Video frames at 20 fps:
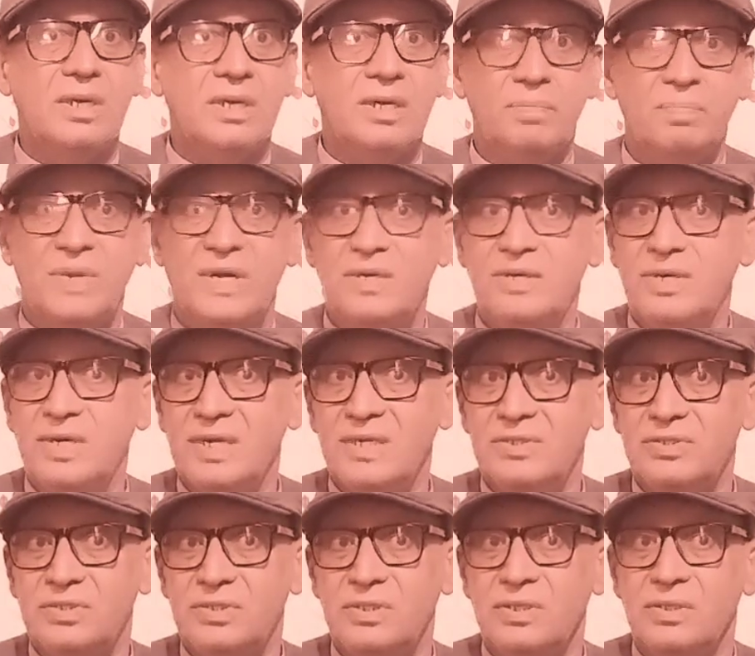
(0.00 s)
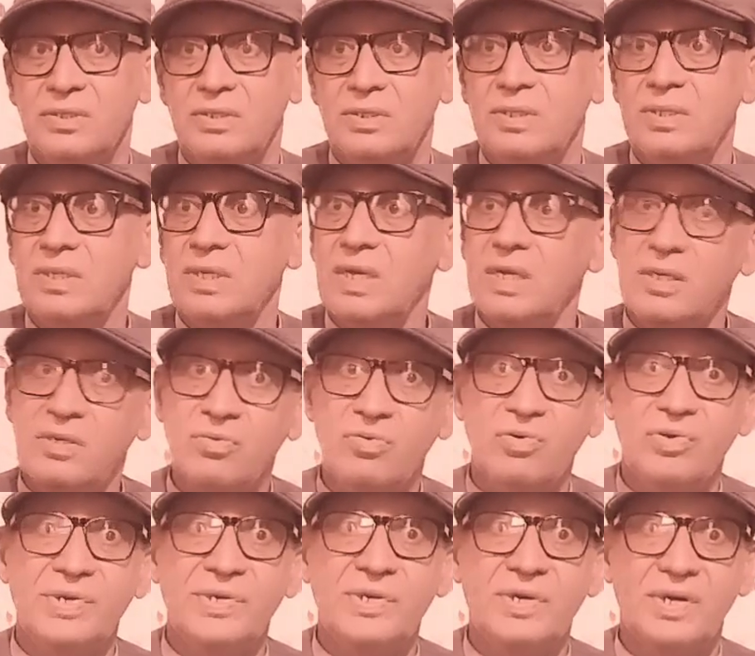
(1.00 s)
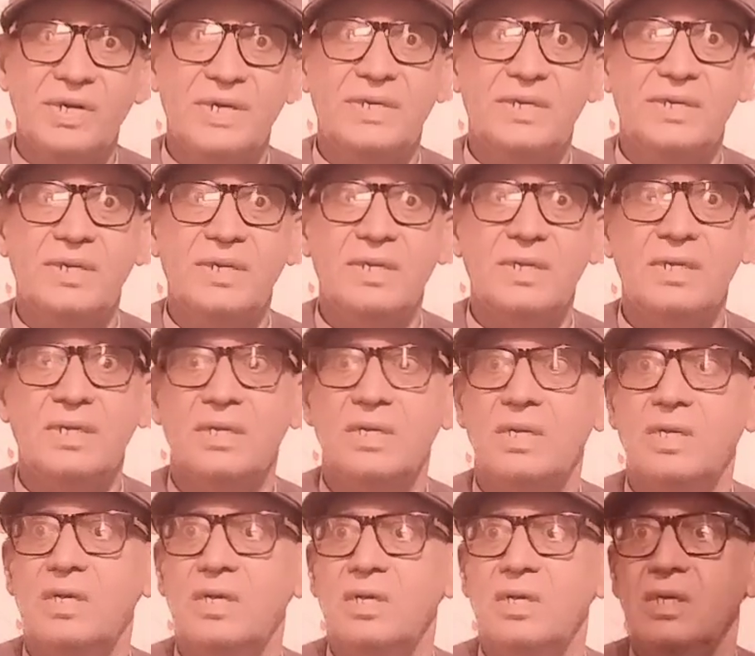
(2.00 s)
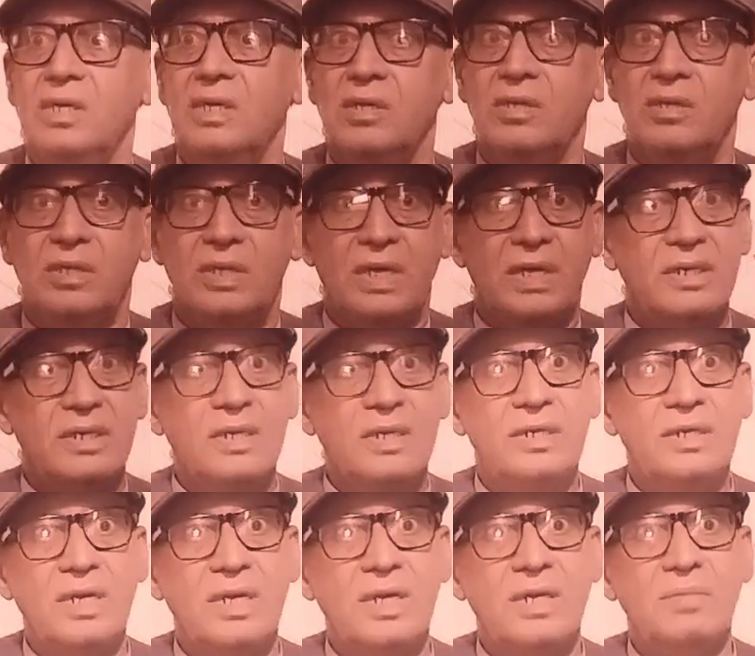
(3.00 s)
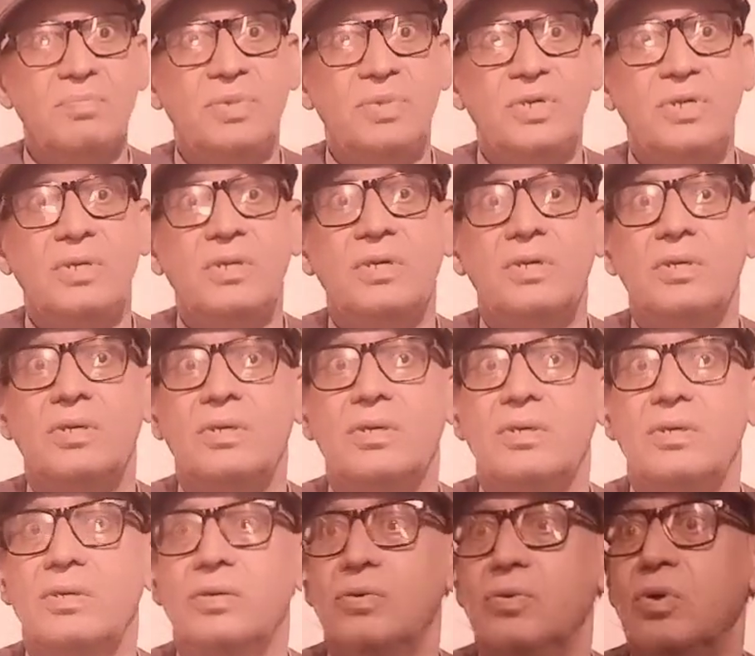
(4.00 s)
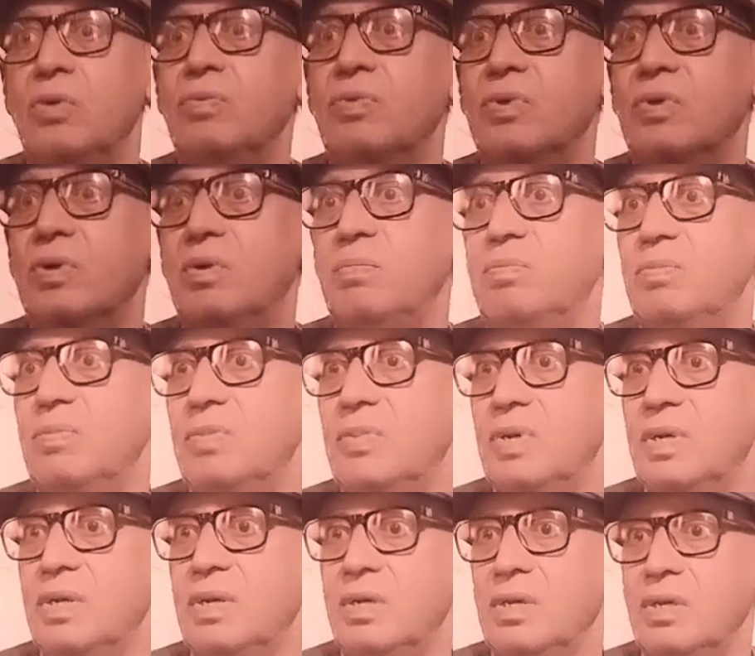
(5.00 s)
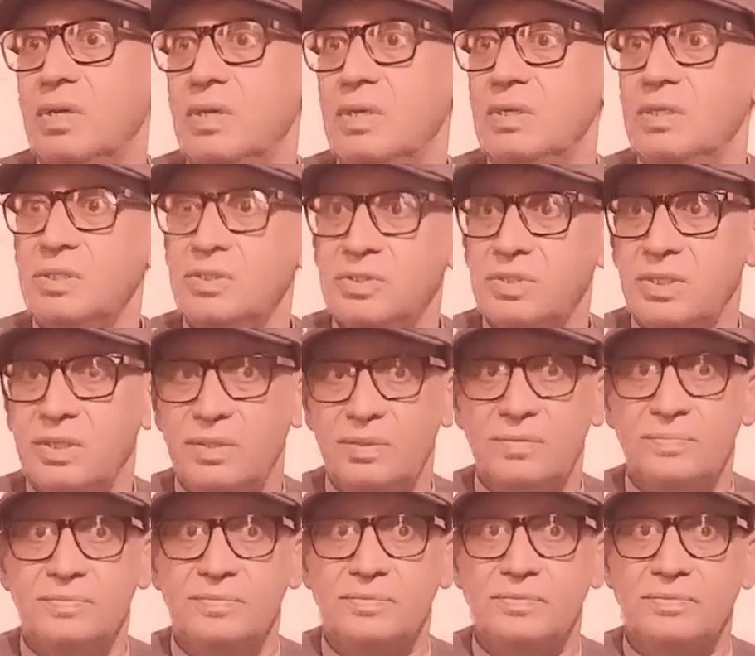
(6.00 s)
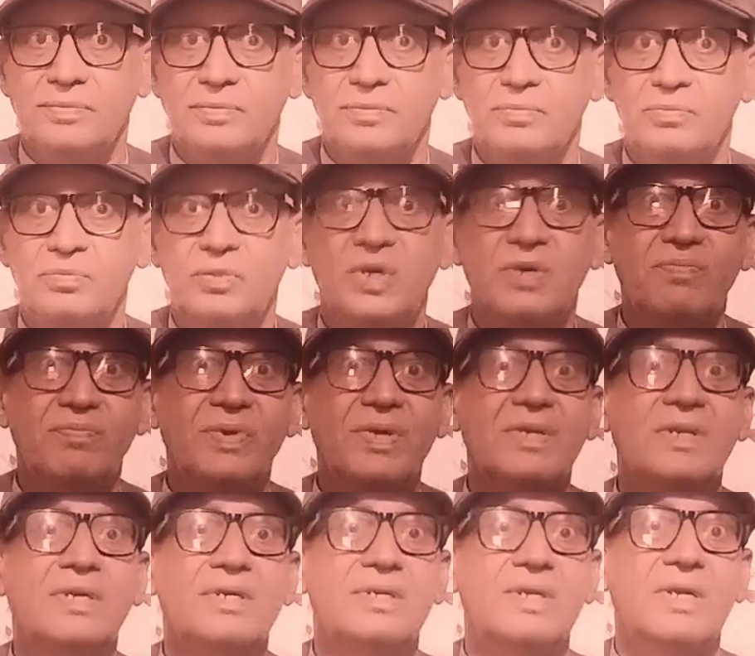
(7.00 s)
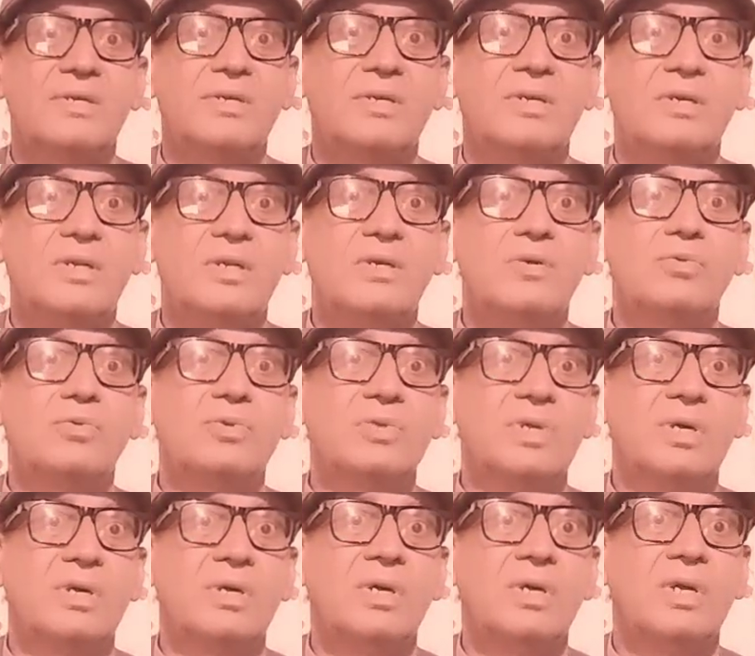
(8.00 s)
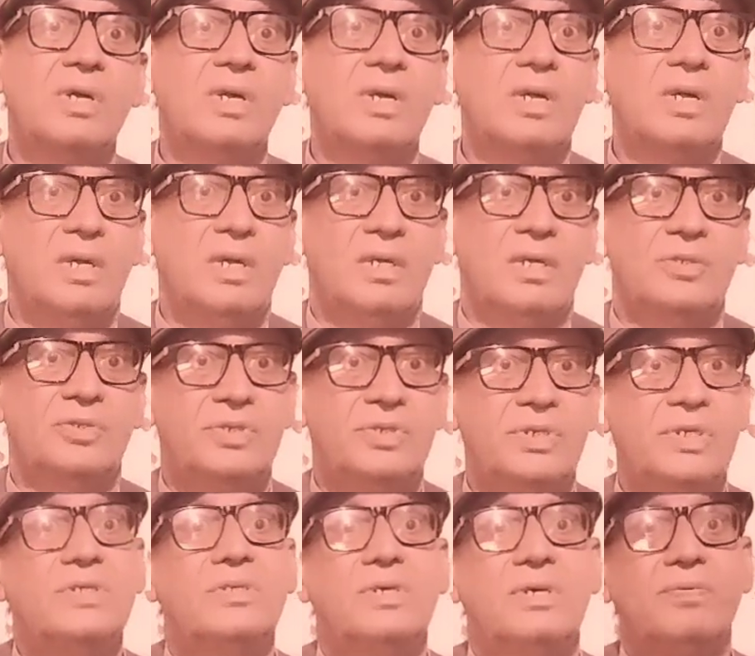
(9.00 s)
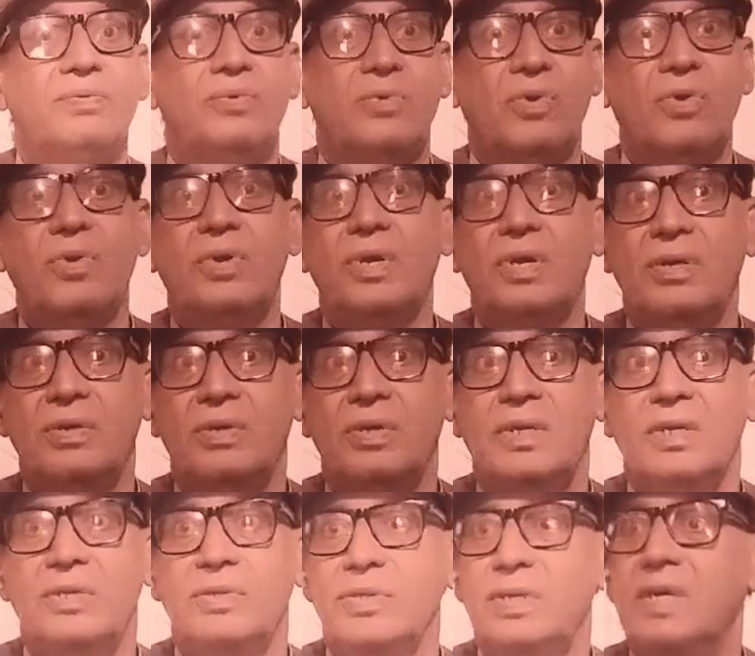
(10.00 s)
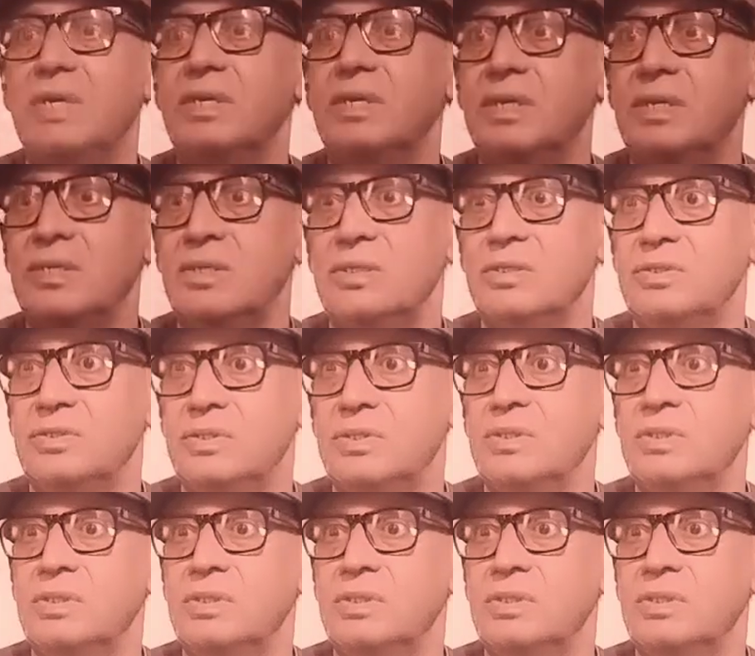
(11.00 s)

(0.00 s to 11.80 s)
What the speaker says: bed rest, adequate diet, and it can be overcome easily. But when it enters into the stage of chronic, then it is